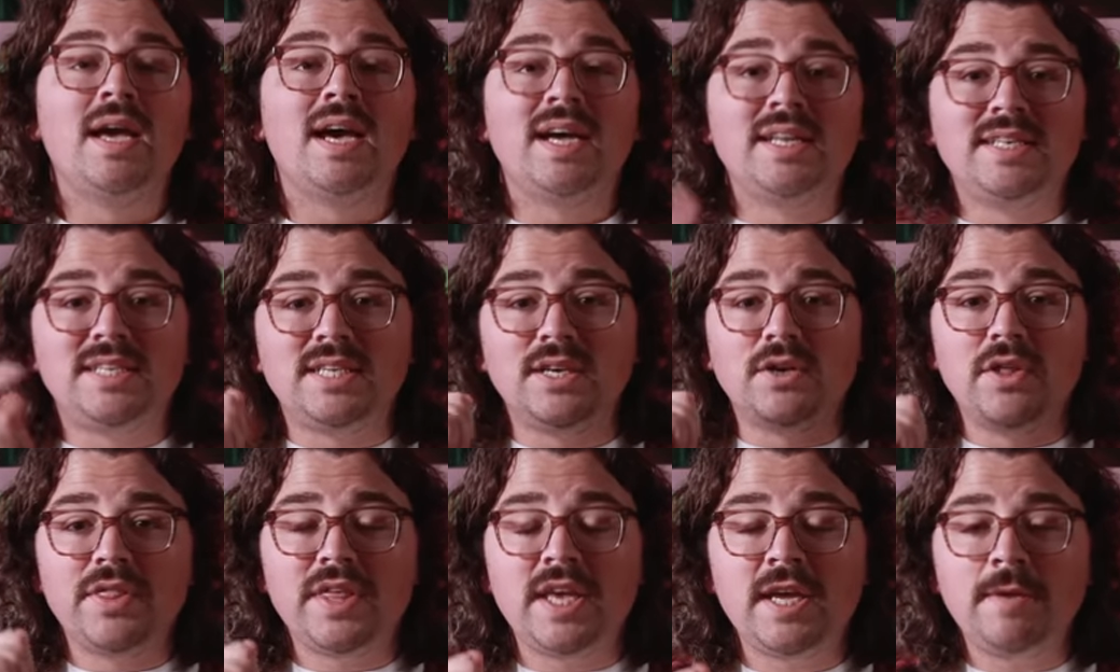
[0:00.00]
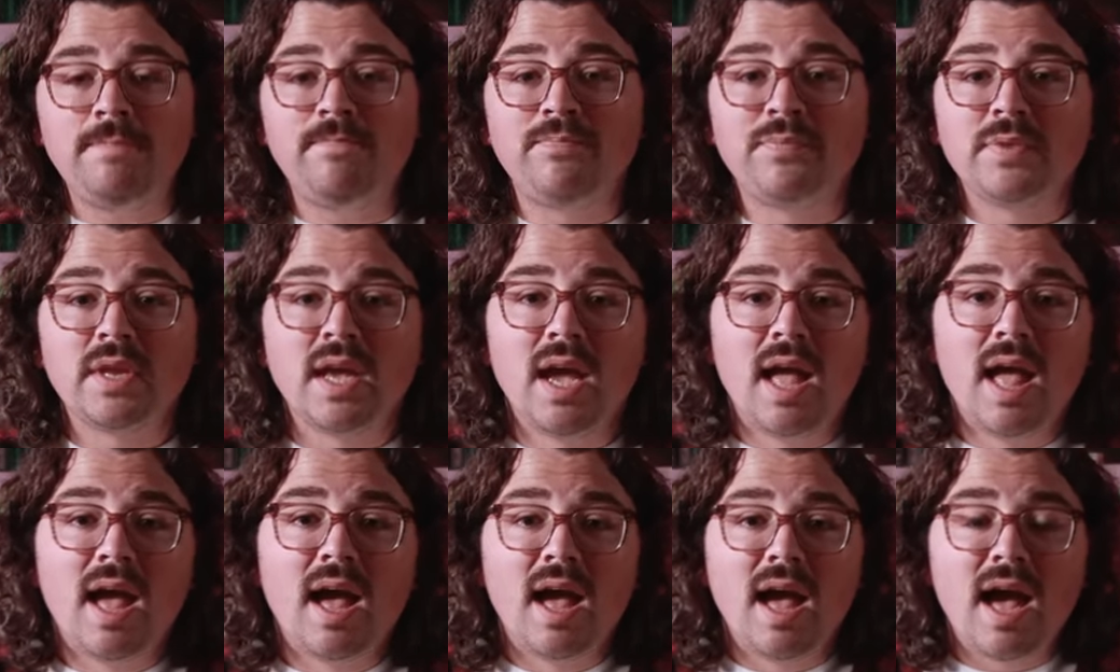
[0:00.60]
Until then,
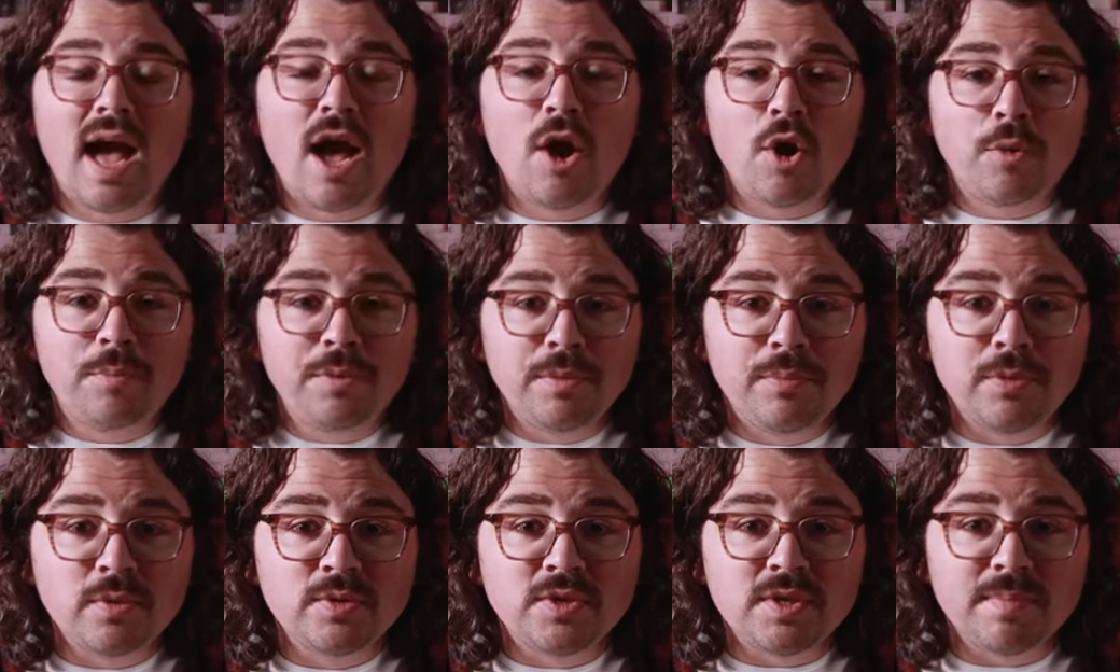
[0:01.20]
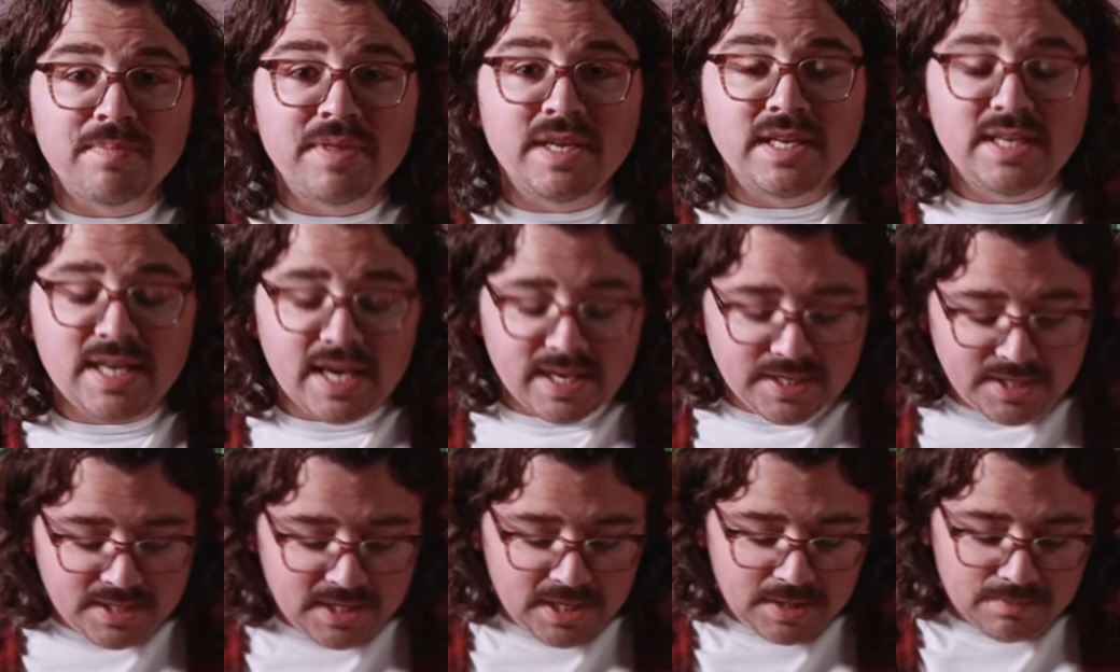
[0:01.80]
I hope you brew something
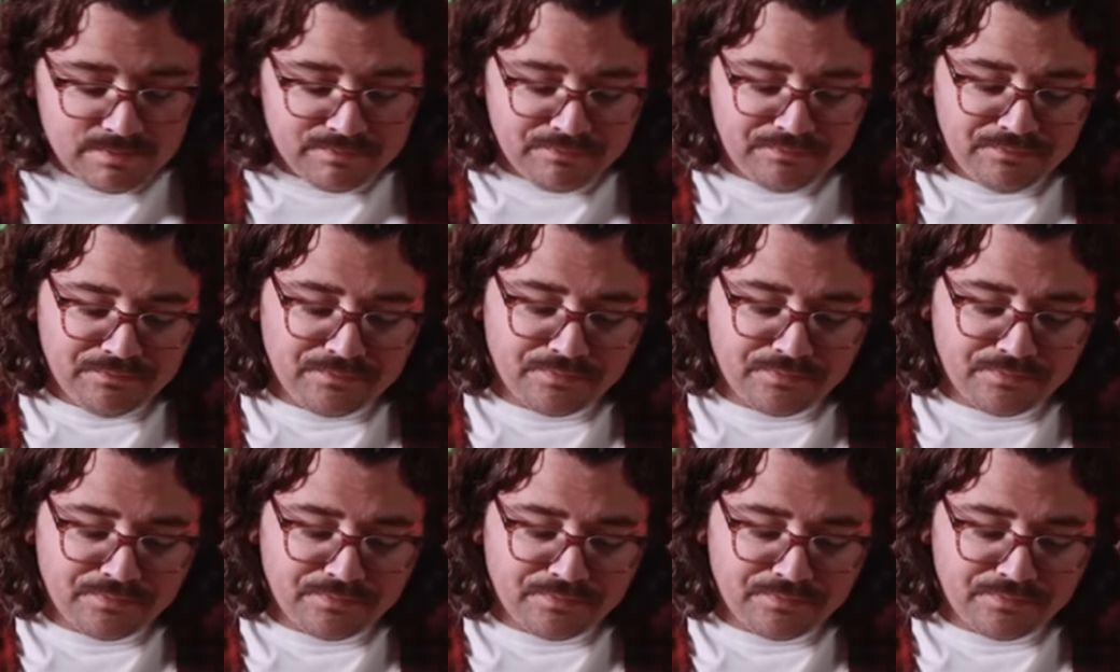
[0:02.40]
tasty.